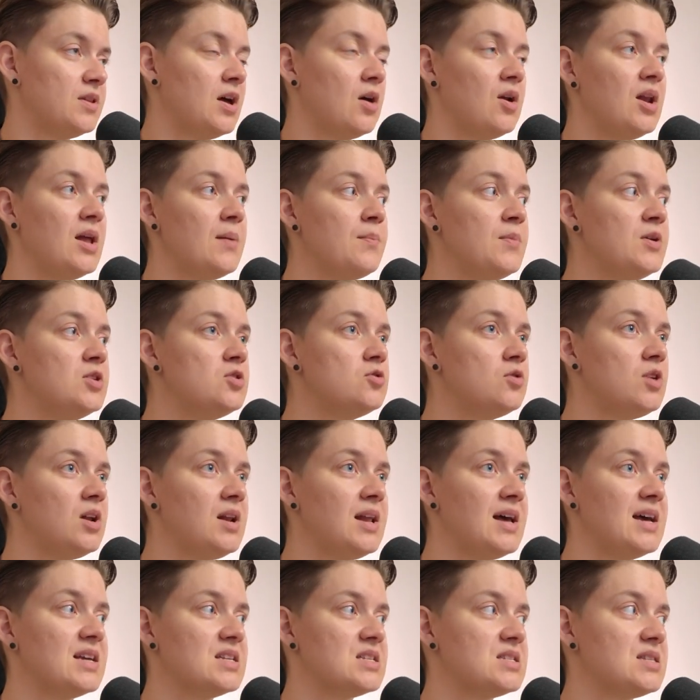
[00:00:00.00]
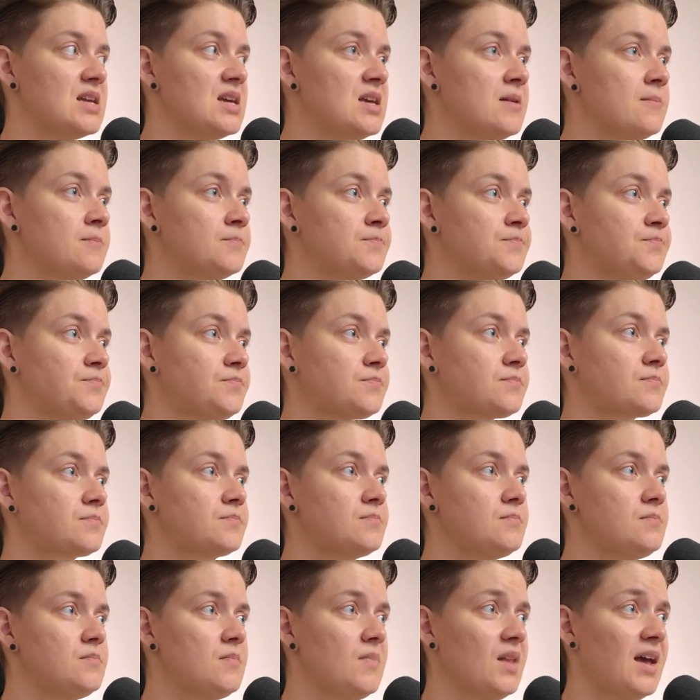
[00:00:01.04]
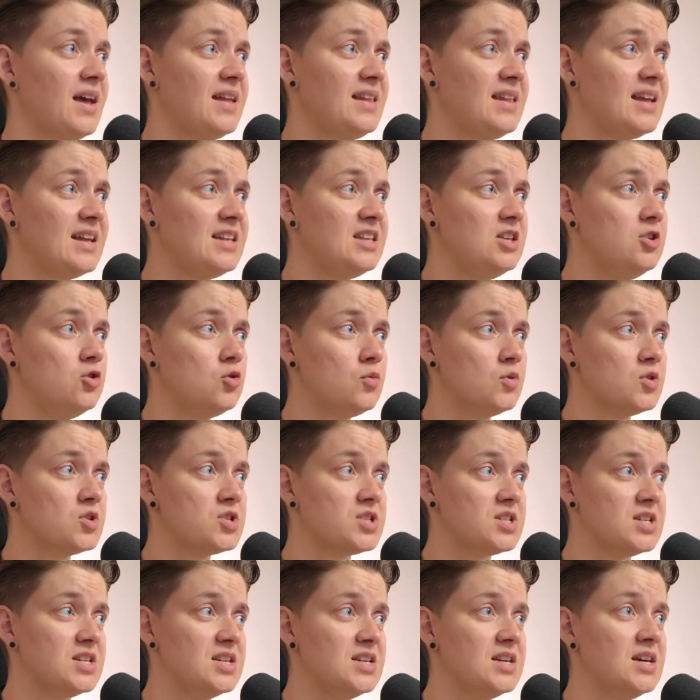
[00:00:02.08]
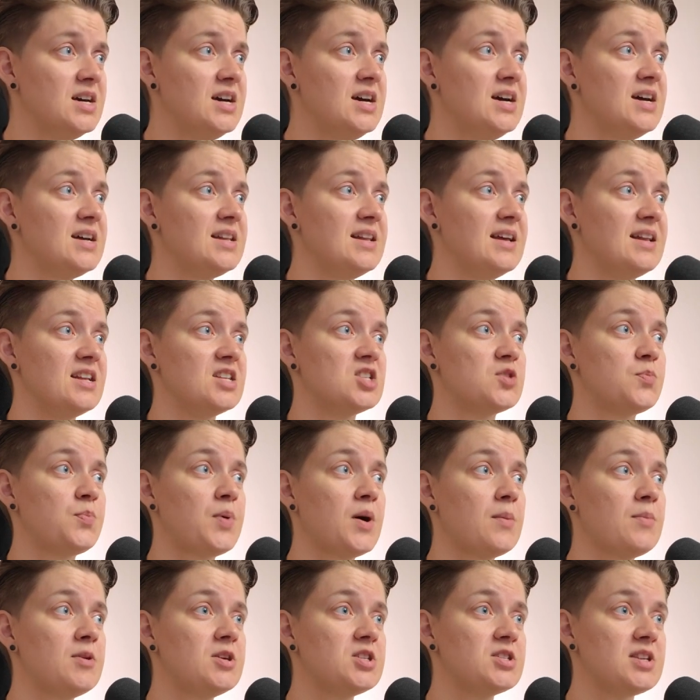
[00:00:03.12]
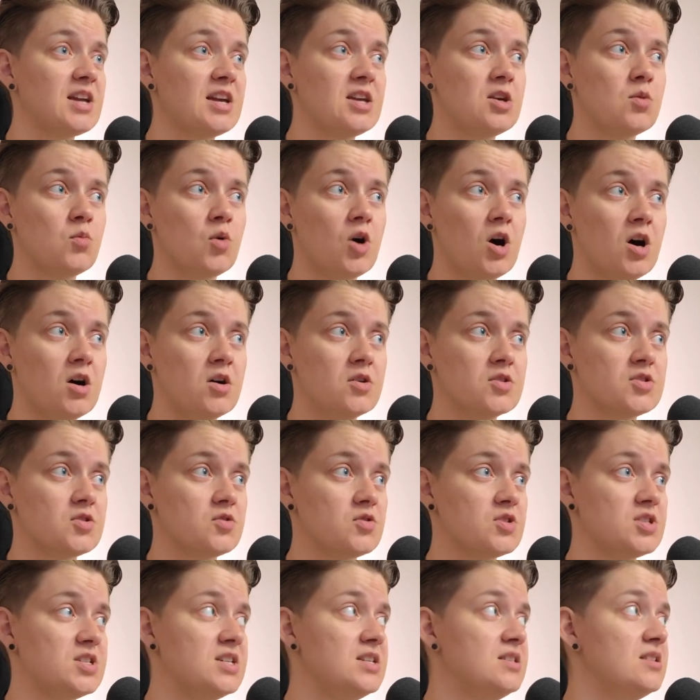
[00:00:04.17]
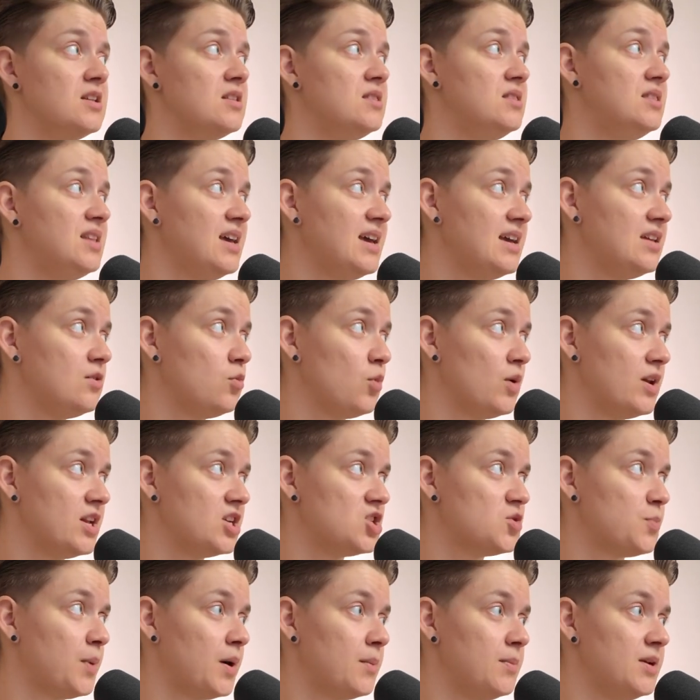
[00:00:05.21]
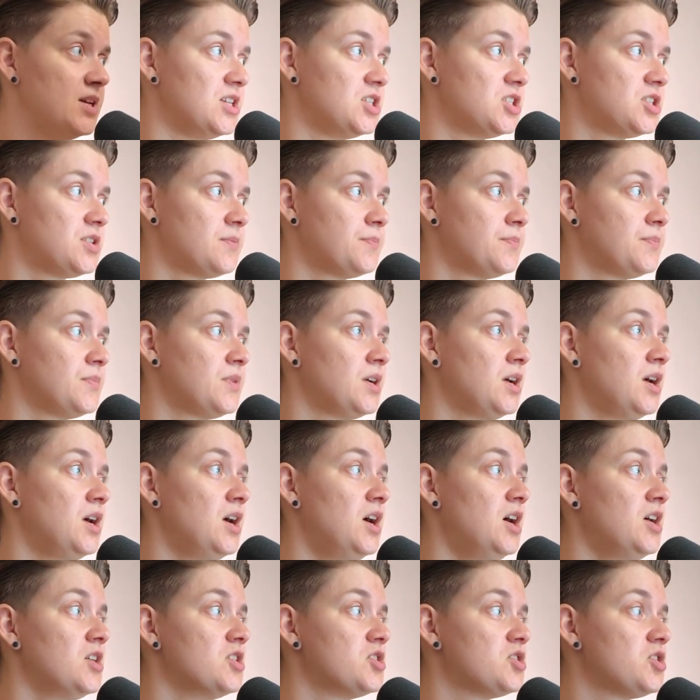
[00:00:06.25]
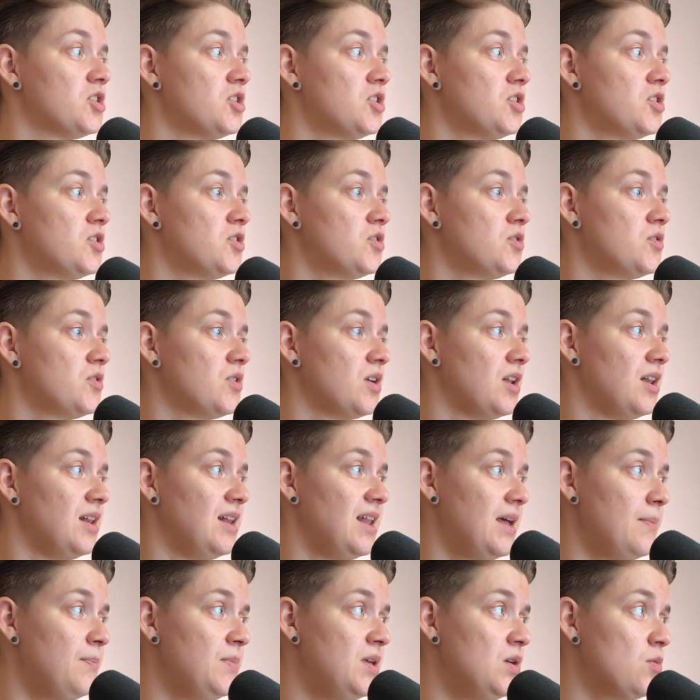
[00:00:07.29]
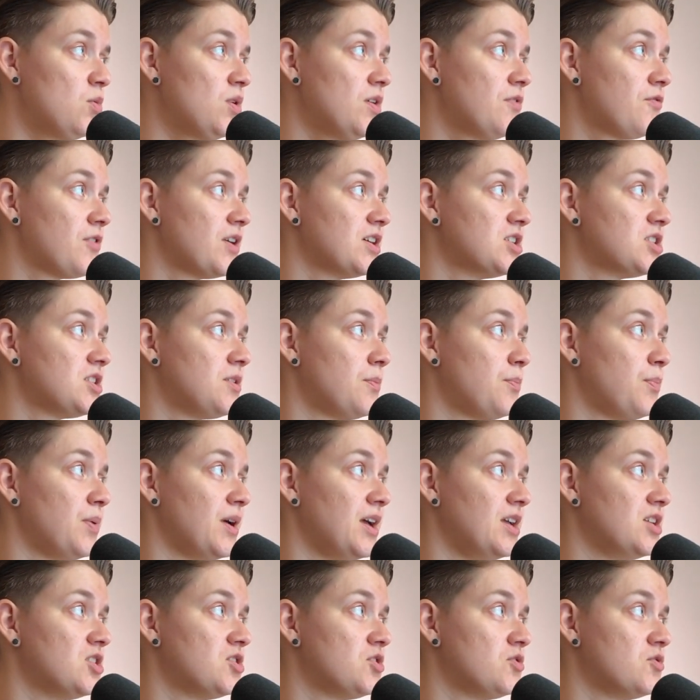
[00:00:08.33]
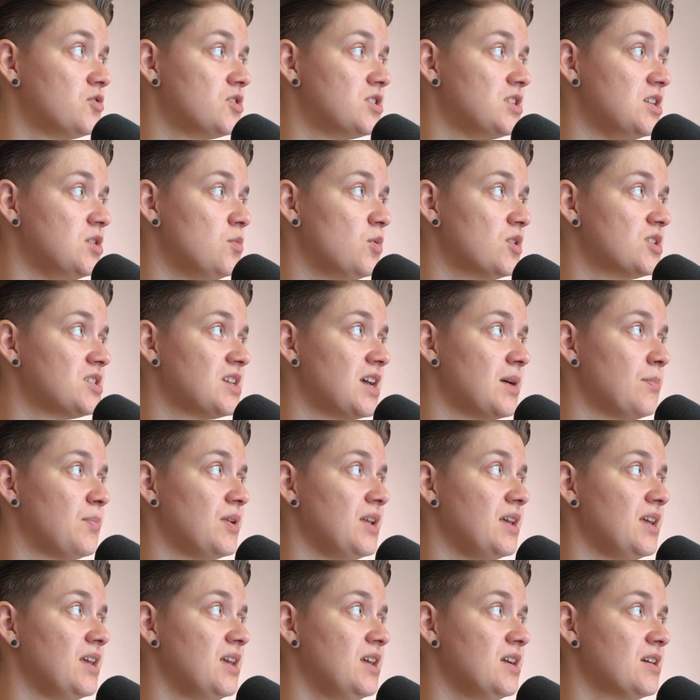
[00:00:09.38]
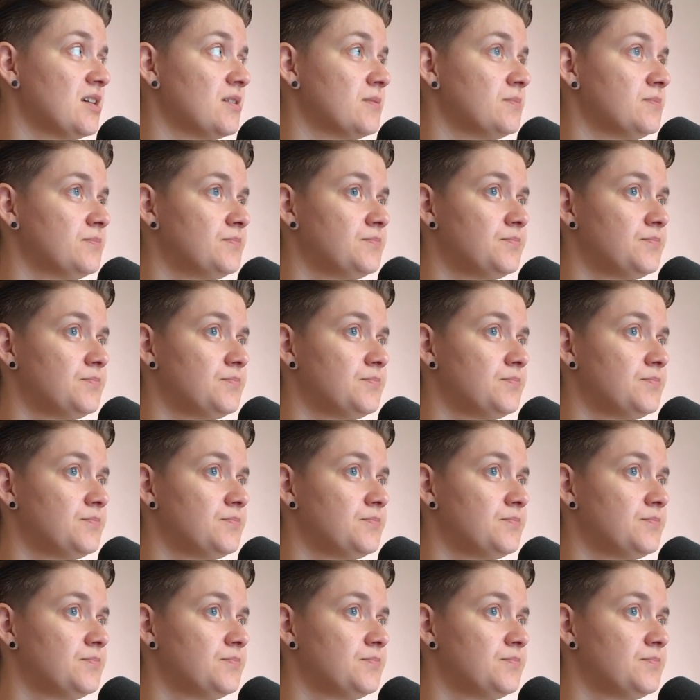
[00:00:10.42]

Now let me do the last thing. And then you will see that it's published, and you will also see the date when it's published. So let me refresh the page to see what's happening here.